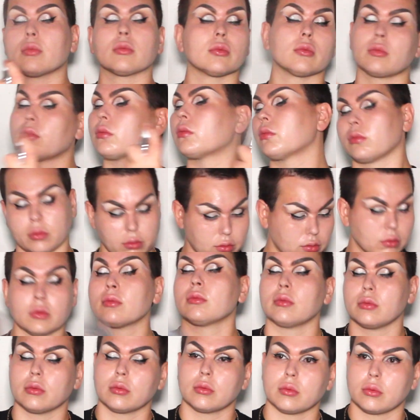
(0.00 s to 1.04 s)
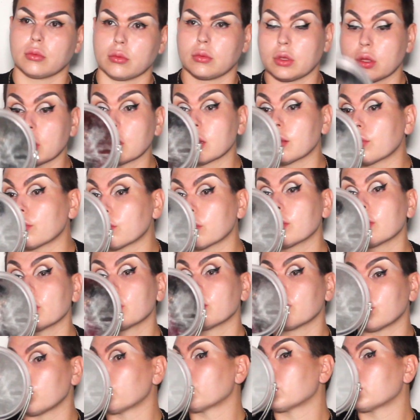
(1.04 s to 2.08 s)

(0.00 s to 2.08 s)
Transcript: just to melt that original primer